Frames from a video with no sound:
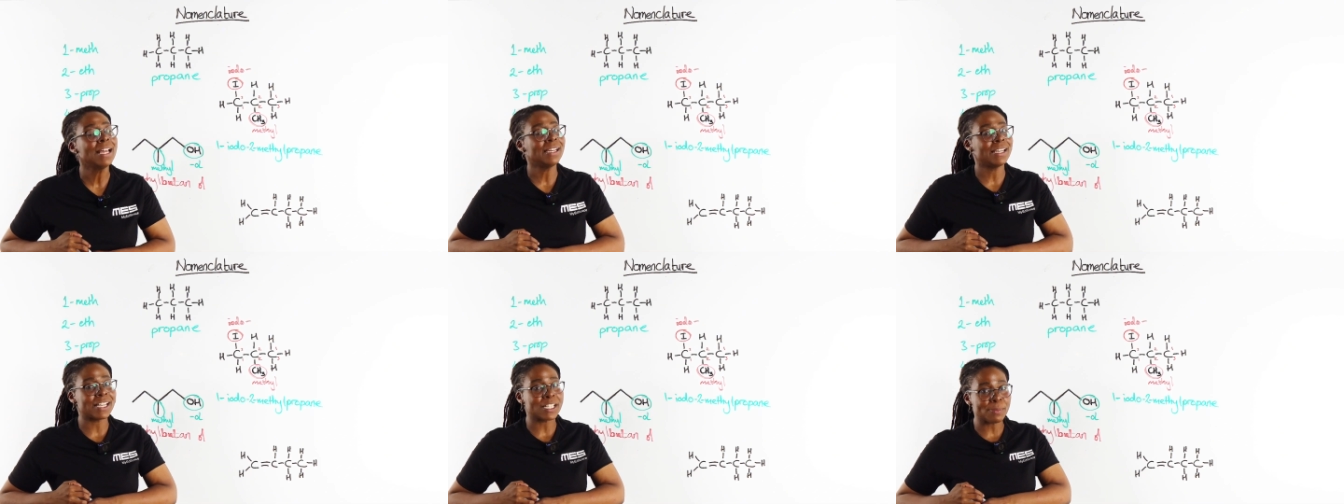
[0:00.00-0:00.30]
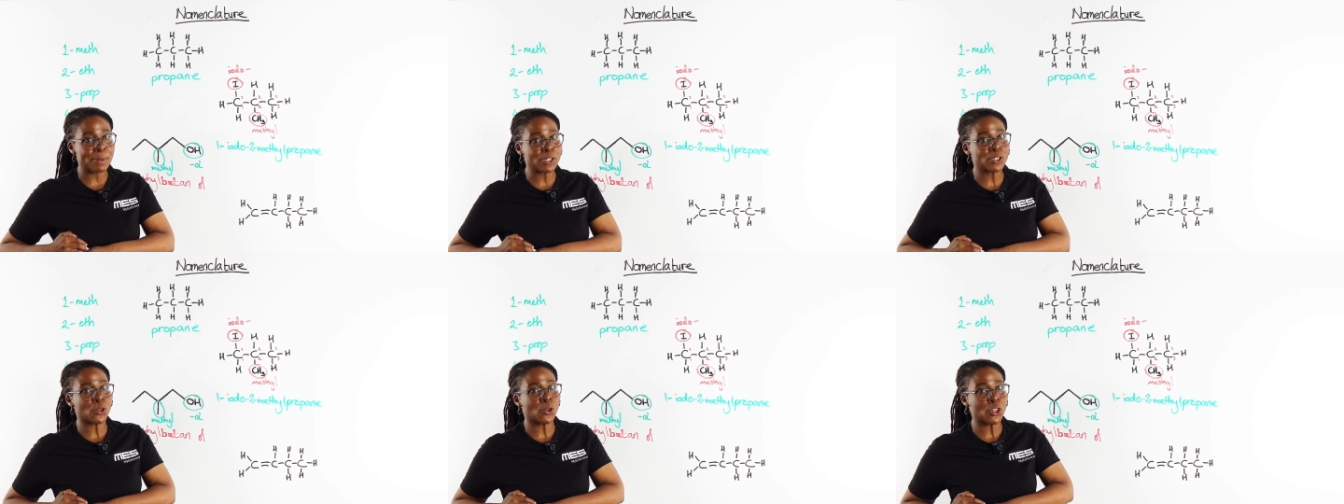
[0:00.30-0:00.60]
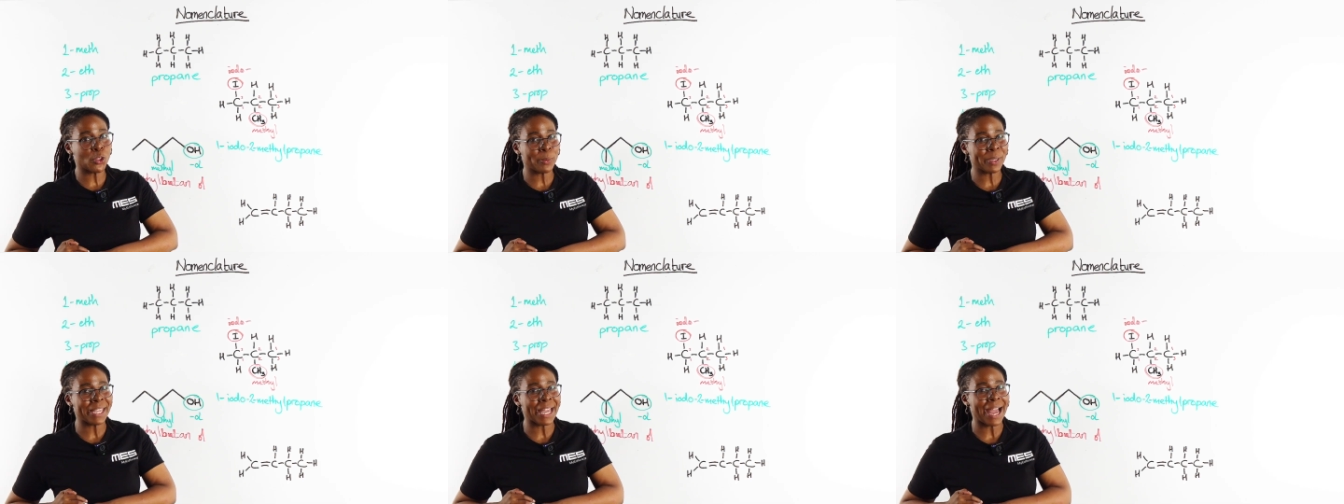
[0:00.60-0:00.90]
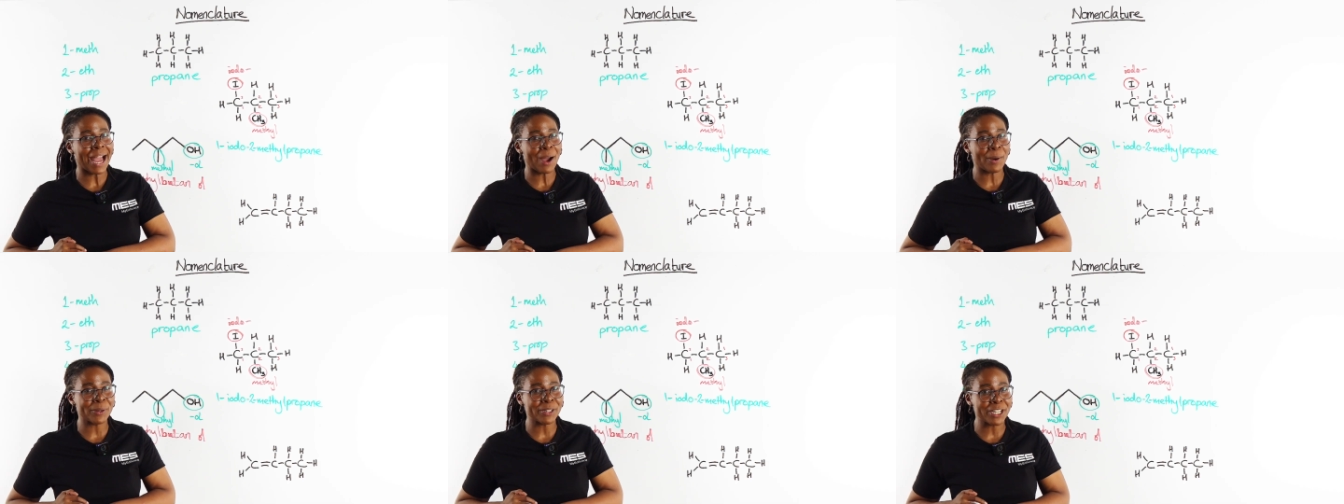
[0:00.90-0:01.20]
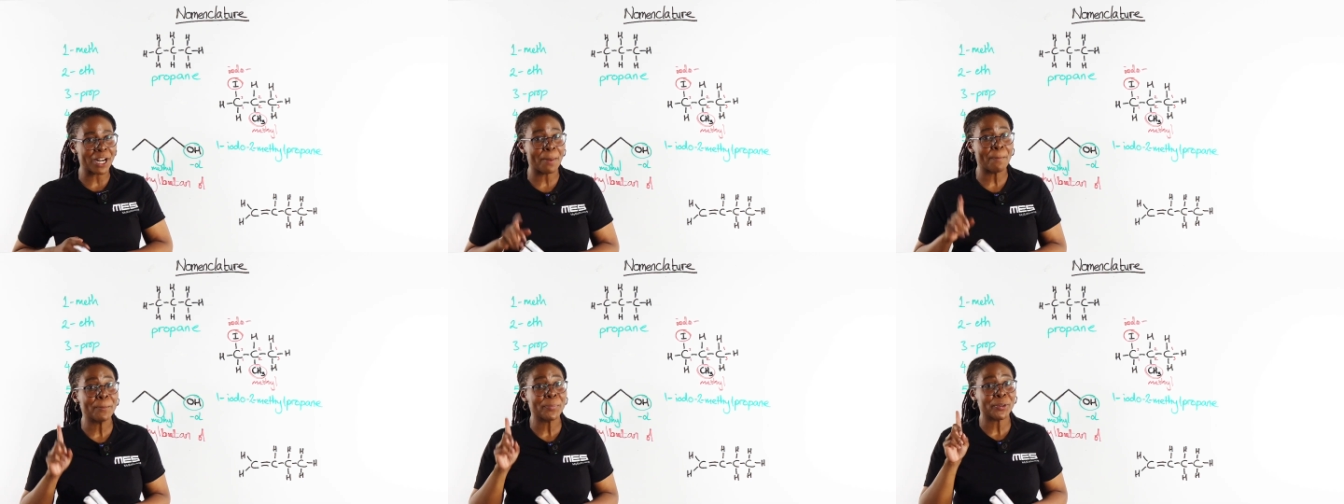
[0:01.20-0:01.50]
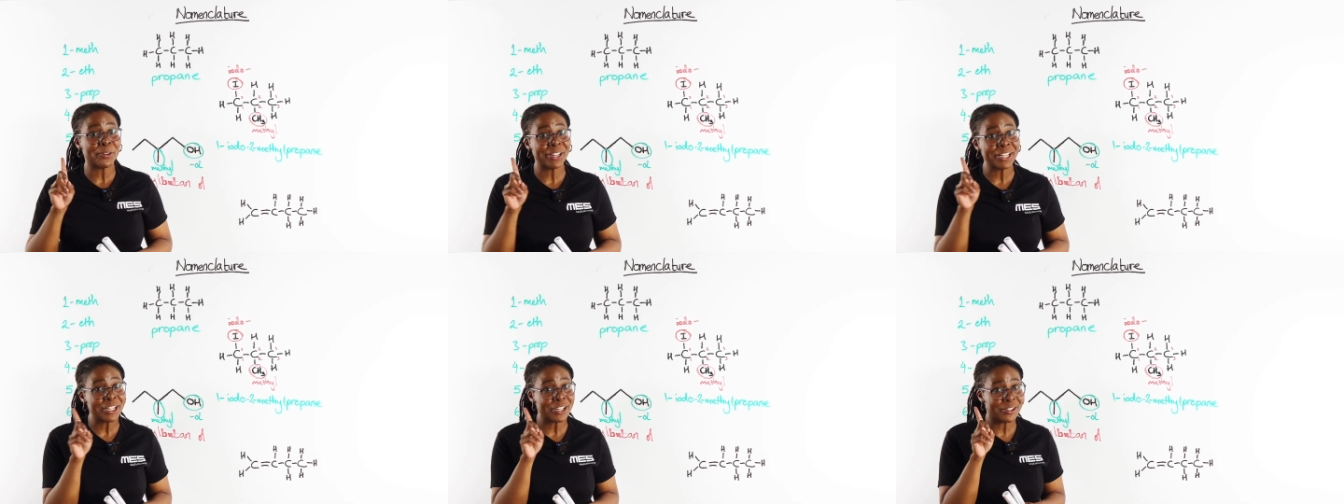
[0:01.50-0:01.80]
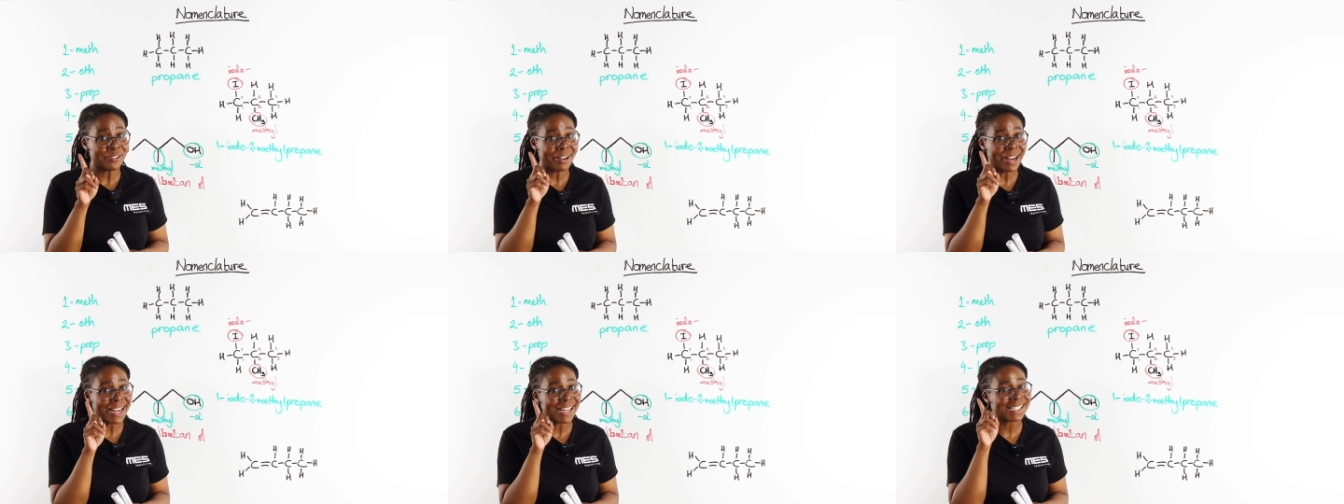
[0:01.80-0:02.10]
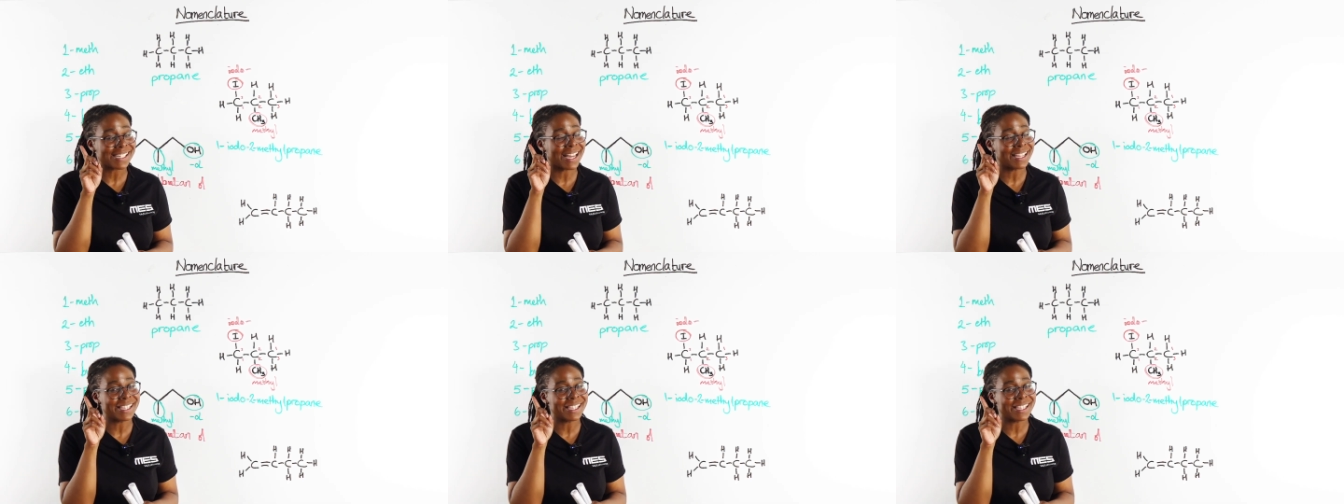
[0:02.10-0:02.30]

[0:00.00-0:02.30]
Let's make sure that we get our numbering correct.